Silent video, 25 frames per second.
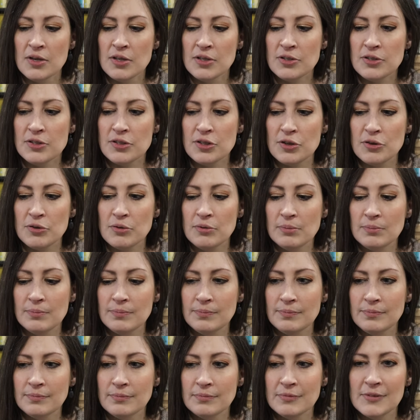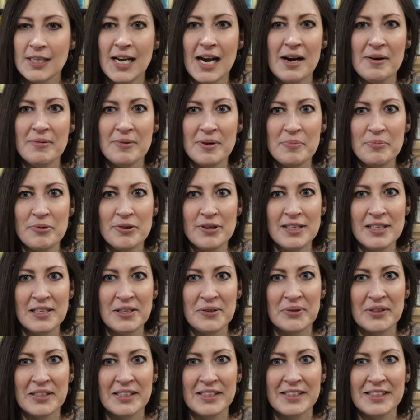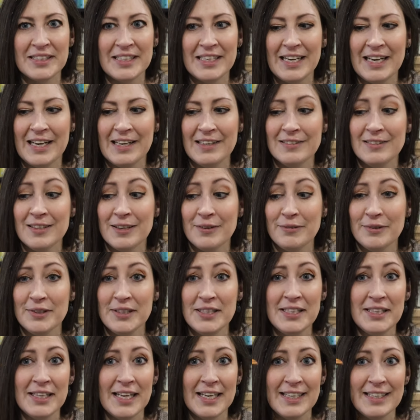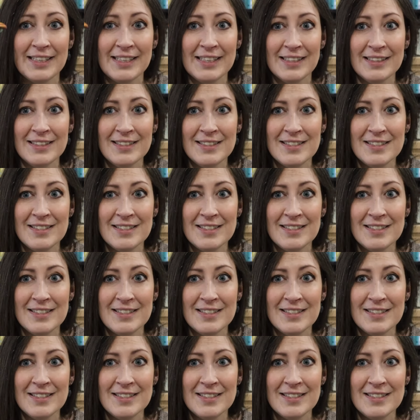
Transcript: So yeah, it went pretty quickly and I really like it.